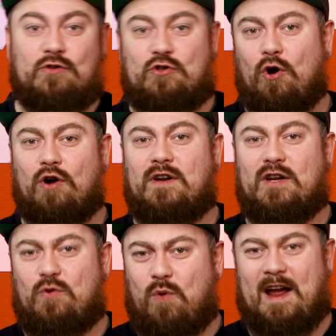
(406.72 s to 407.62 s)
John
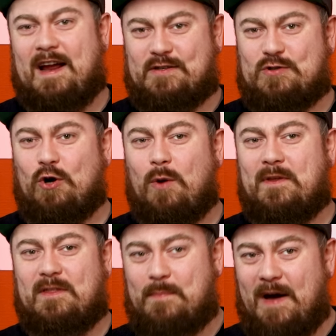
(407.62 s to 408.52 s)
quit his job
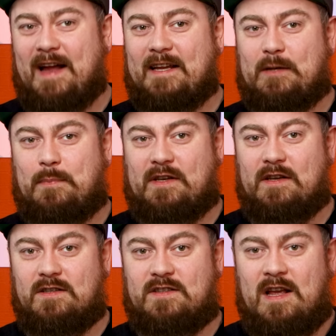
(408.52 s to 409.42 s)
at the bank
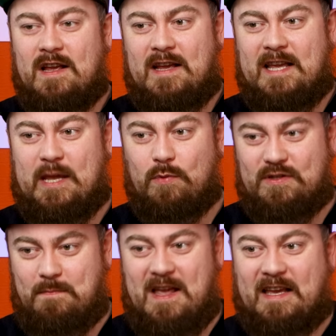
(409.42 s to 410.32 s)
because he
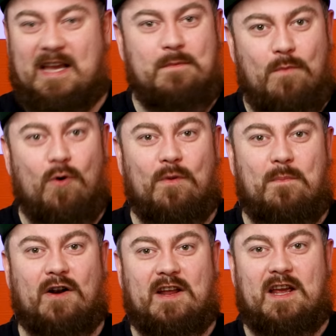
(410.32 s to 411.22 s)
was making more
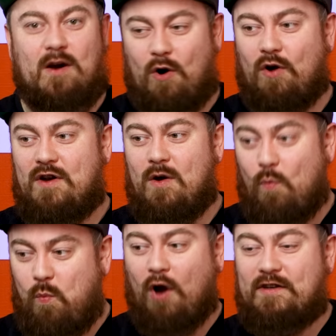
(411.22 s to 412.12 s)
money on
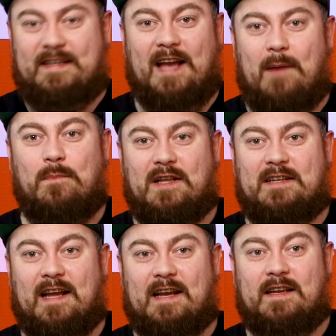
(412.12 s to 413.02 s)
one
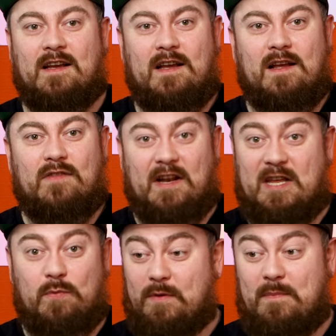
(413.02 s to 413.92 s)
gambling night than
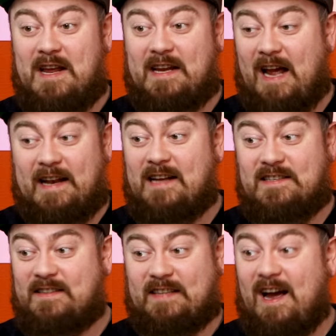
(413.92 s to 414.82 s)
he would make in his
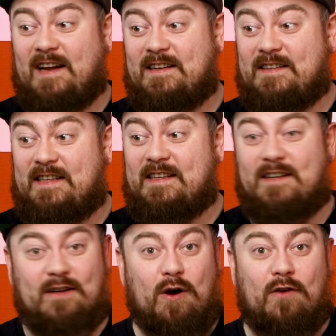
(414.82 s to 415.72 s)
entire
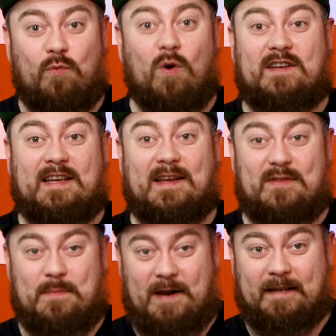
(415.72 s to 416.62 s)
year of working at
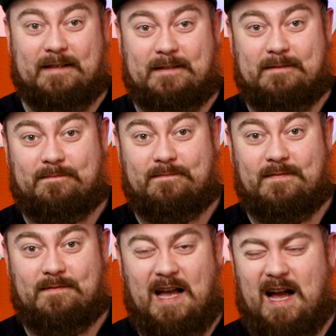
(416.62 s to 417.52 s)
the bank.
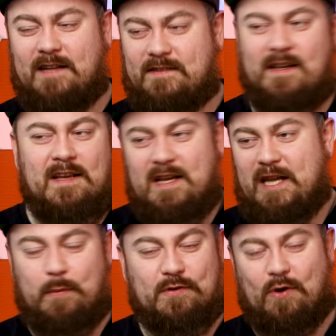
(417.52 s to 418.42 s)
And
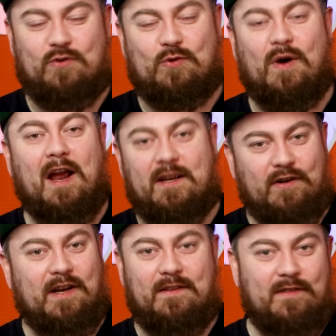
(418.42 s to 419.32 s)
he was also
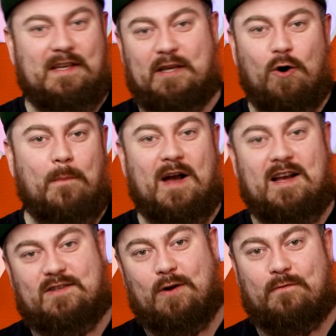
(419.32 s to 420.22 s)
angry that he got
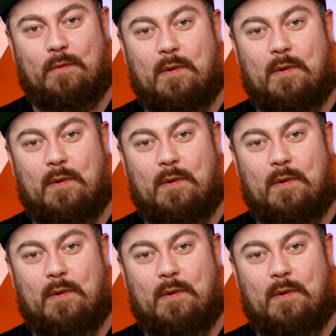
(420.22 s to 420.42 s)
passed up for